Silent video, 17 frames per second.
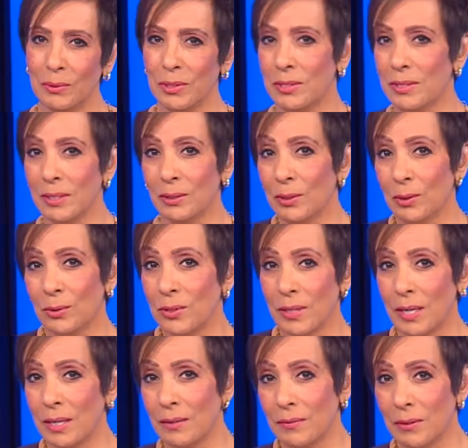Well, still no
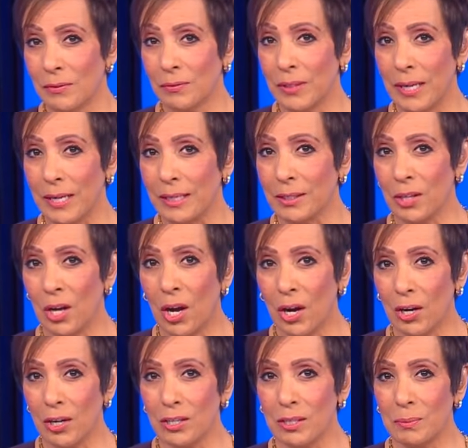sight of the flying
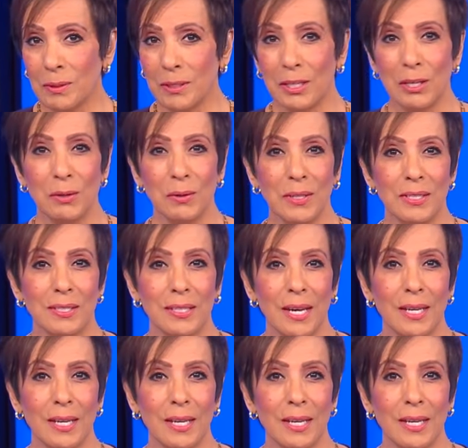cars, but the U.S.